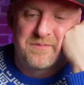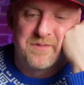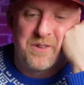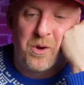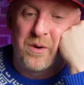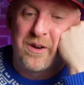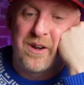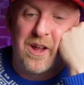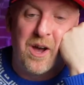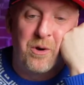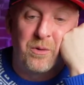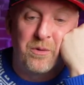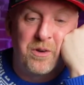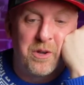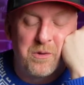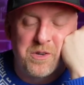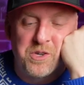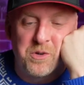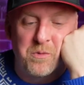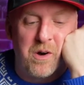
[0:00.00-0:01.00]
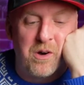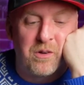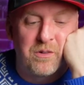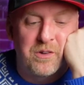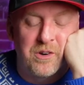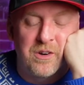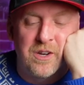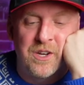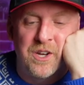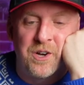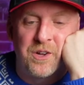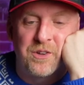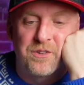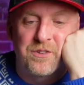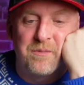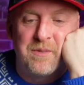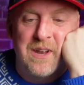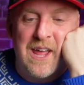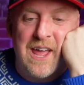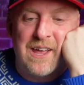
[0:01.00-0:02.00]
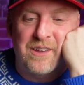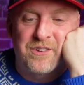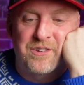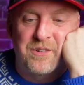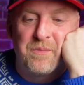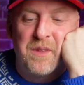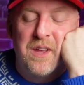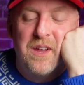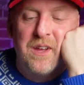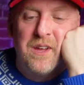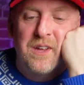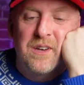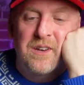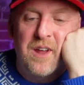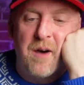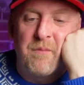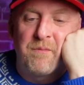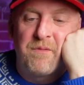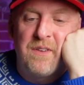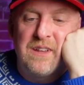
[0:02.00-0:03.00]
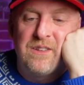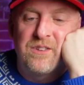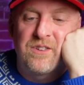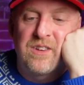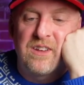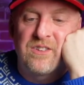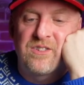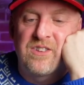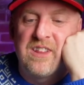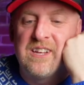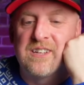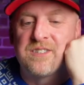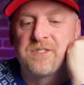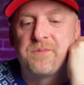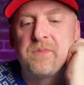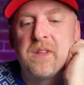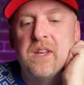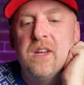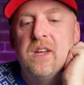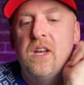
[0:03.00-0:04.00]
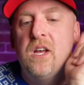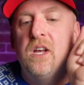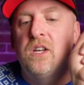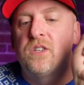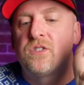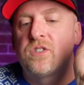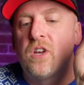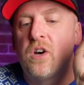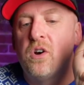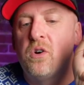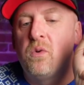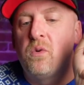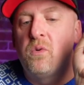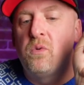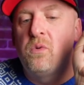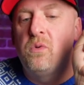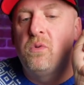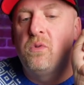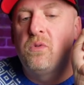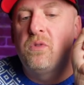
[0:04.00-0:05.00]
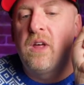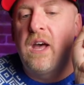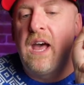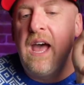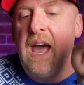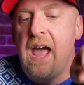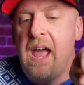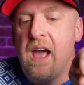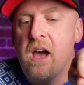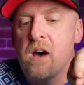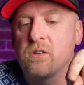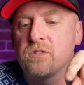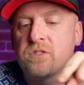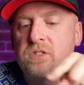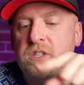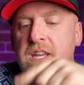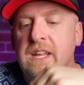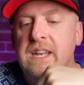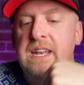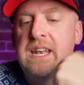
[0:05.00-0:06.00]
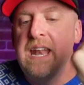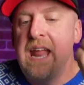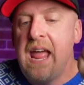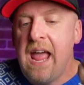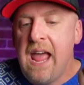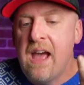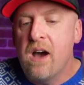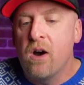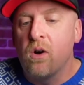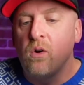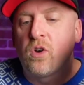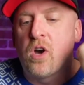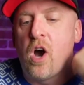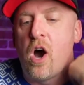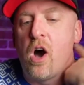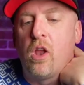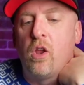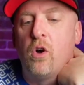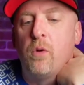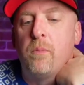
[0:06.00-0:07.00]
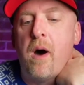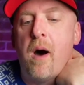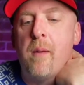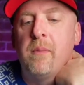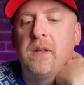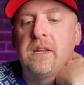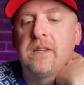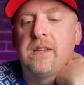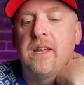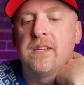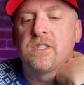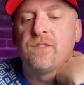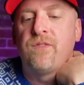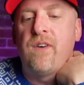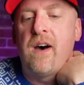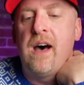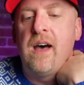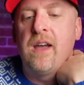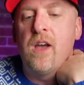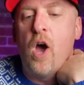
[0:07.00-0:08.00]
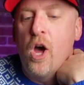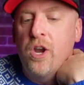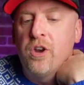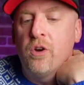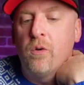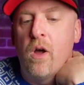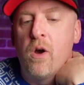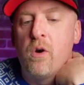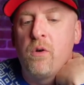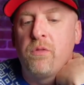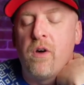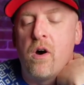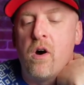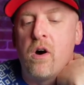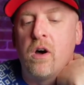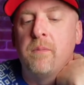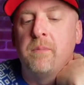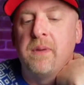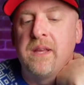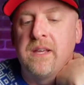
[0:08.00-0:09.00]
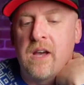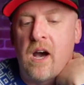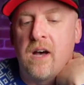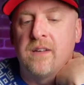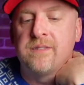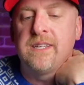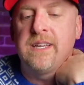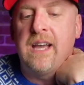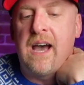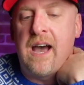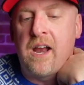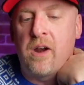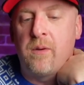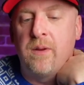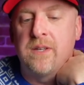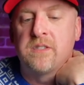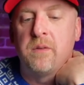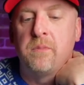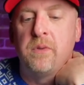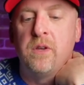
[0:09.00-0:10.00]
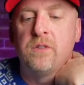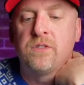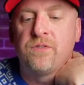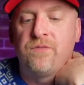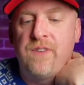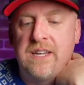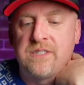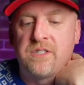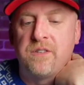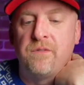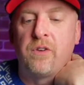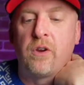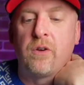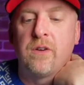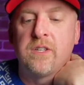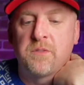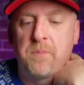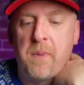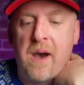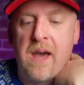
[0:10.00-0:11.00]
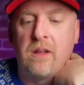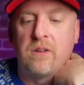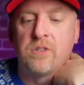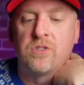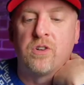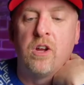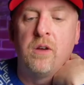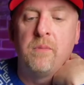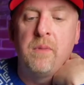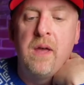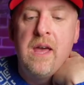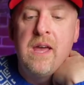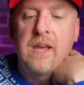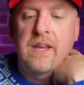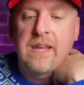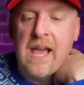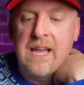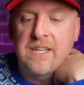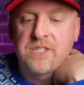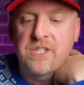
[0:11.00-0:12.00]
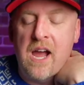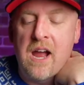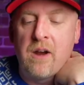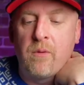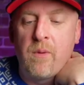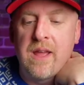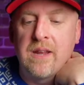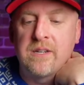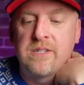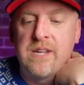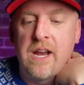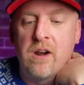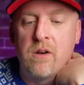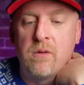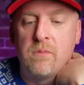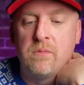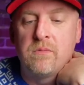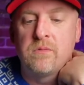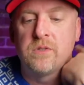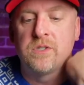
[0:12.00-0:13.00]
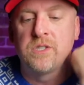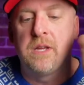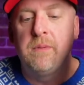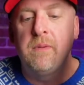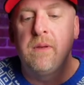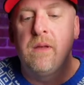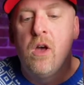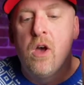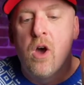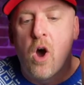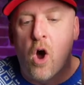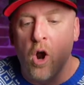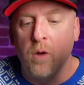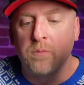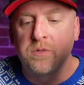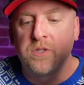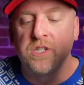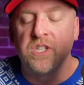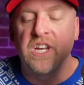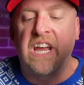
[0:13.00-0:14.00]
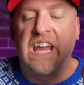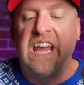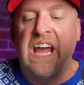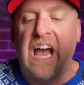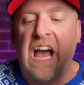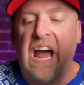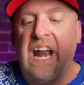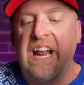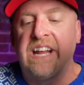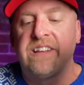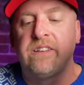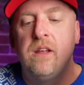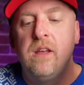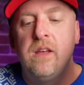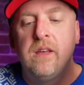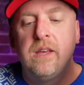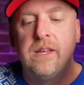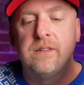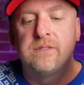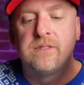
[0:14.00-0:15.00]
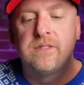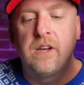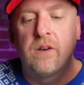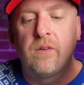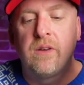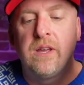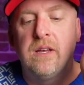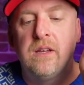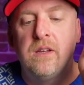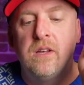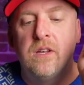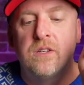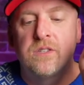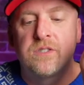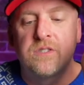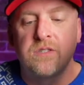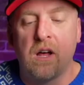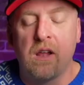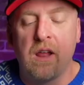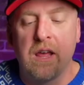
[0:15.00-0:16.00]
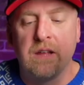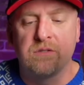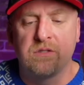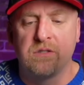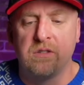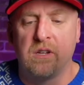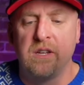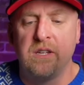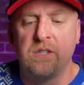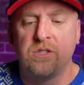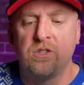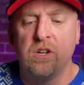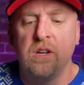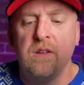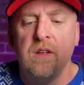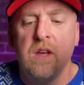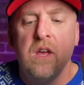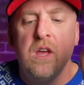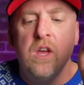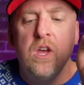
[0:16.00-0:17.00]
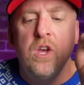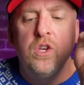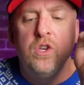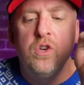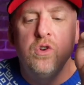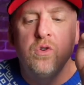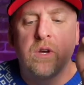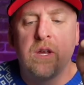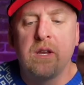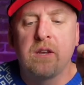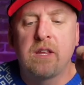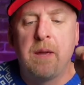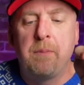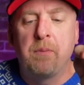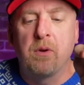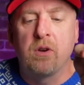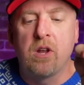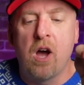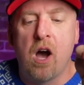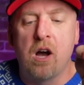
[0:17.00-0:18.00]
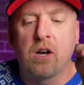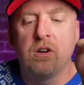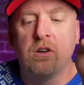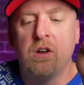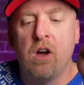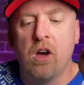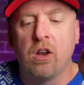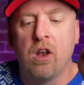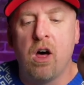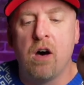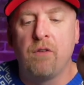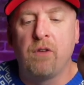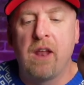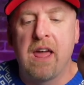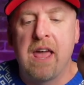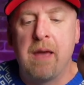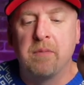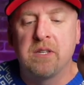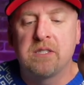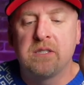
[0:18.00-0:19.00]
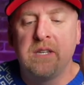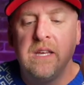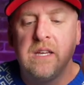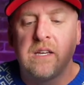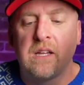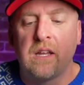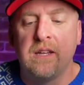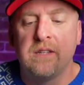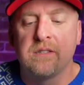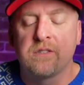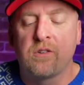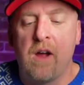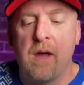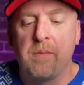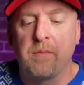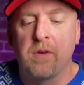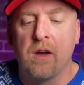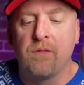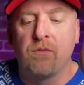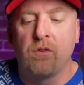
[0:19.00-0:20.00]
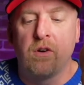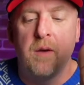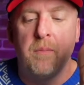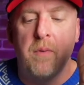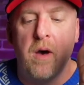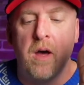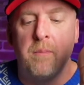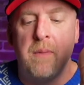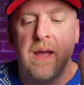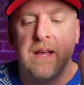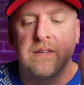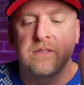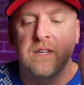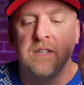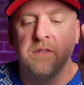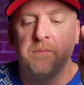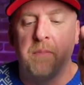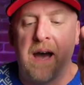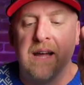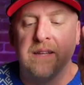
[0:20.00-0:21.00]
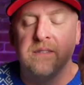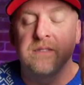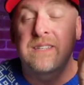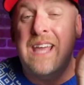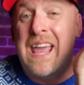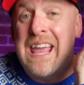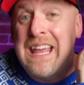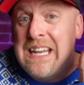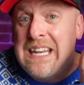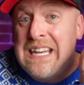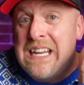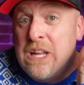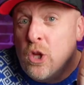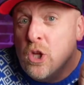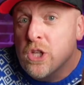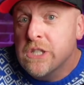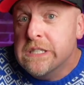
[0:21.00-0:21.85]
Or don't. Do what you want. You're adults. Next, Tom Fitton says this. So the House can now call Obama to testify under oath on Benghazi, IRS abuse, Fast and Furious, spying on Trump, cash to Iran terror regime, arms to jihadists in Syria, Salant Solyndra. You can keep your doctor, unlawful amnesty, Clinton crime cover-up, unmasking Biden scandals.